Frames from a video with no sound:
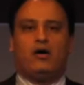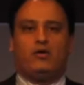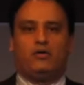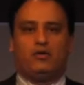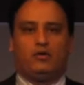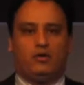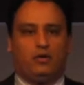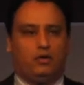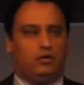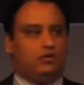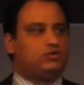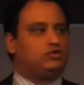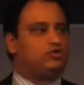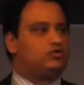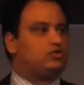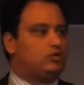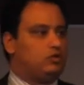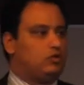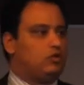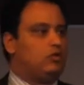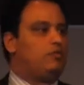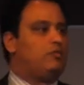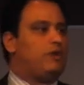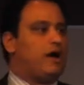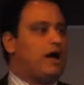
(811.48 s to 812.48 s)
power. Ultra
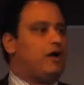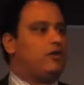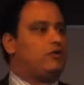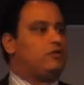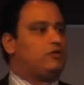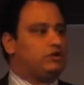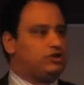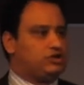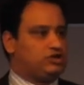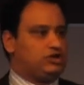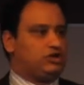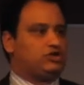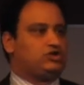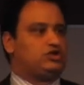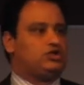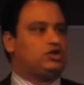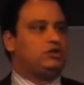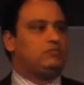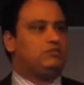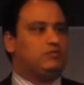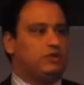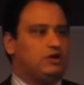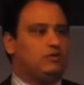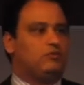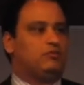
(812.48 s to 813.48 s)
low power is
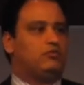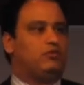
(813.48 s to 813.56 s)
extremely